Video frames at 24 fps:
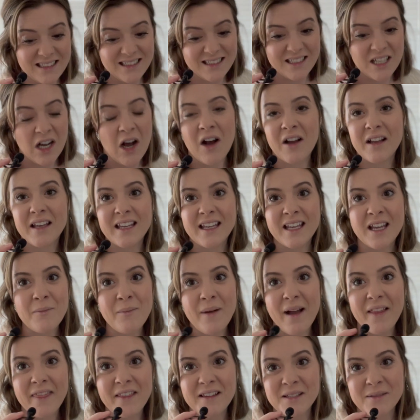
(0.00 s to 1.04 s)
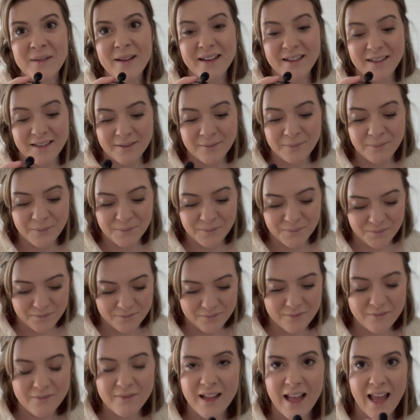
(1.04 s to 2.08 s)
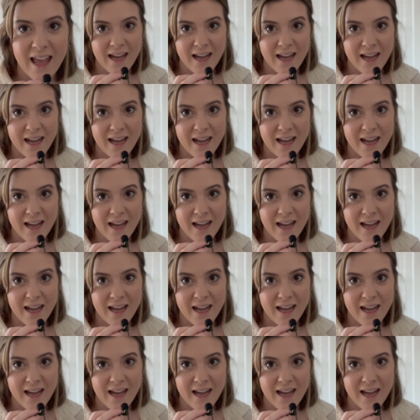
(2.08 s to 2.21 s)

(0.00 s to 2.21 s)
talking about the sweater. And